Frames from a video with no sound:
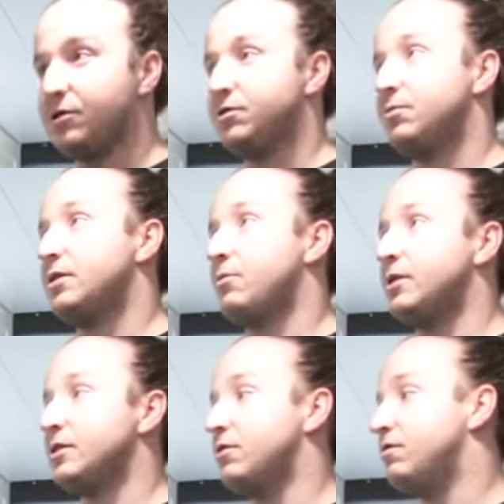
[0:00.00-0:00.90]
which is what they
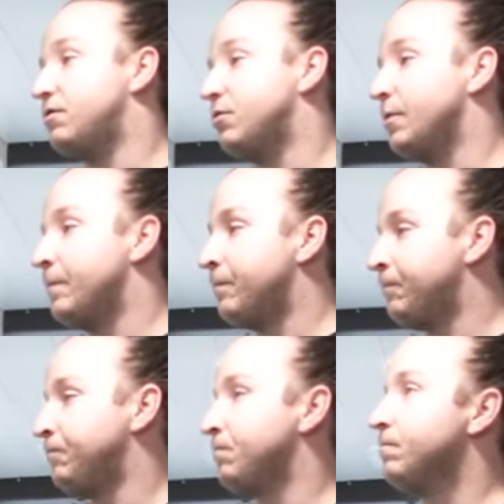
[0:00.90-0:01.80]
want to go for.
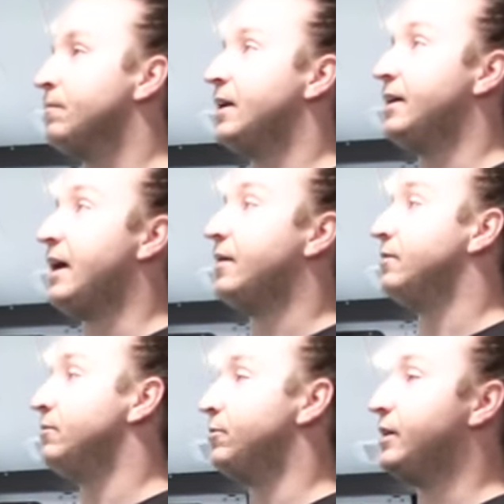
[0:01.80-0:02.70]
And yeah,
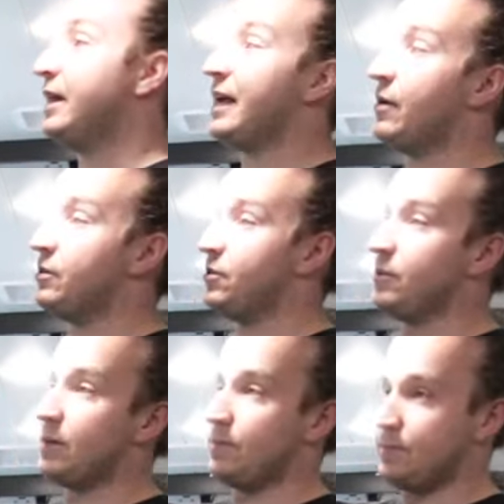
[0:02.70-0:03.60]
I really like how it
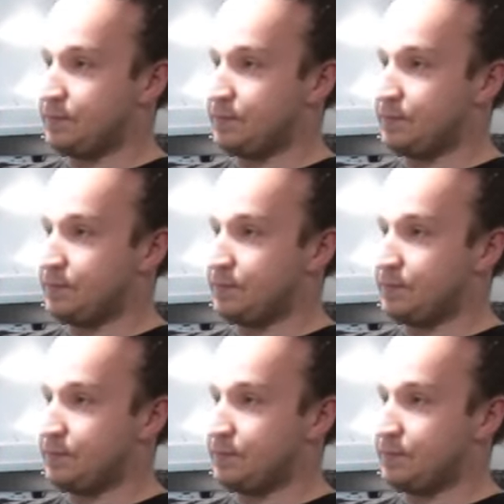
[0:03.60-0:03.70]
turned out.